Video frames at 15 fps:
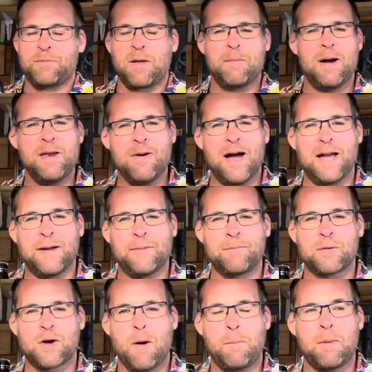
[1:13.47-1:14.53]
Anyway,
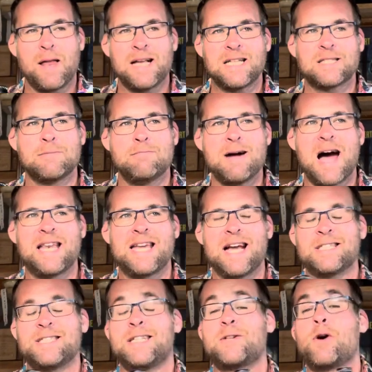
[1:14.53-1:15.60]
God bless the man, he
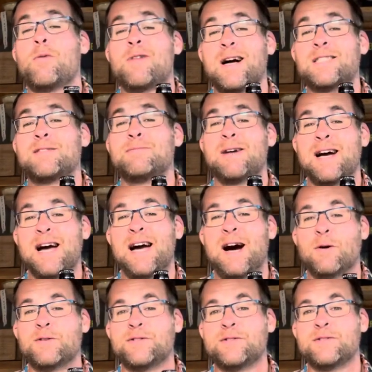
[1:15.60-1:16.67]
actually come round to my
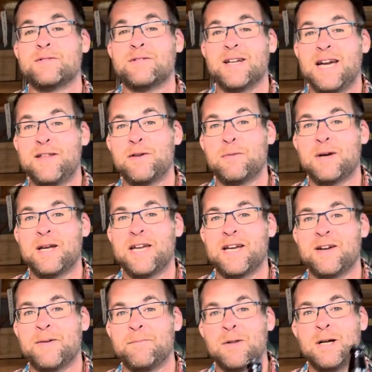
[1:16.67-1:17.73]
house in the week
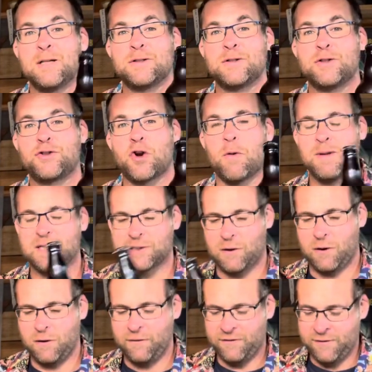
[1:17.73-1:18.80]
to drop this
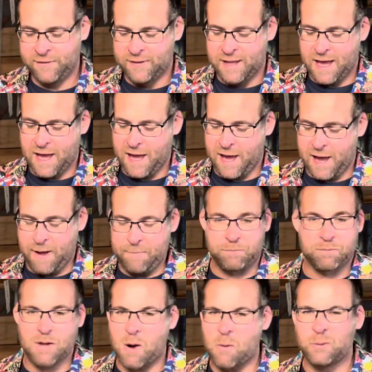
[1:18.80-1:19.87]
off. Um,
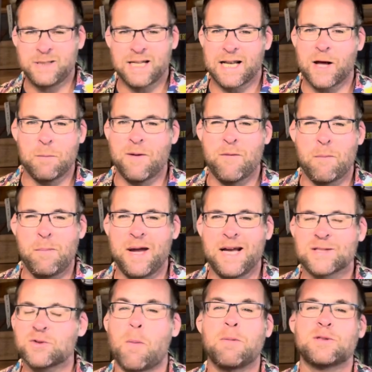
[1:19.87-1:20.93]
and we did a little bit of beer
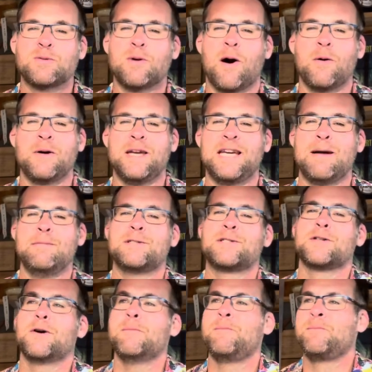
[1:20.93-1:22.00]
swap as well. He gave me
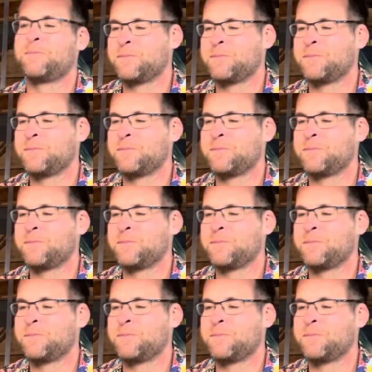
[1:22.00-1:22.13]
some